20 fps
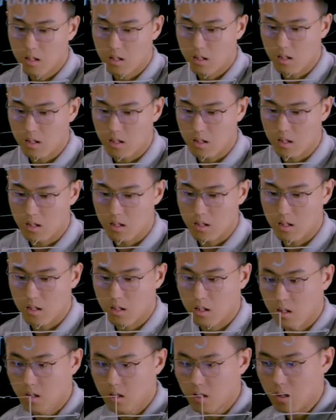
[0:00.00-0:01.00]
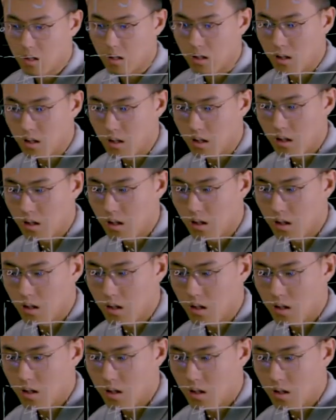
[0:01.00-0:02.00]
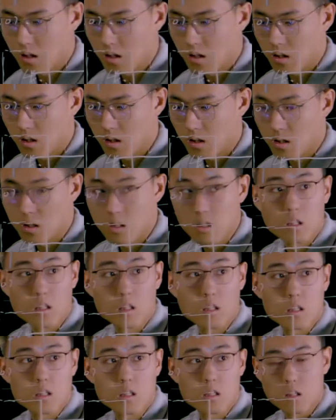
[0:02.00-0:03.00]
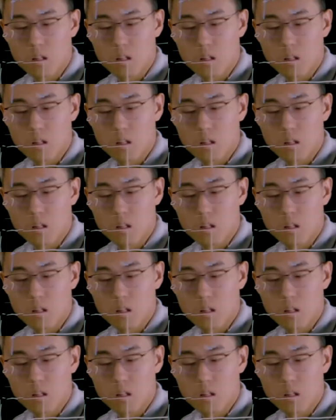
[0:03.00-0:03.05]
Nobody speaks.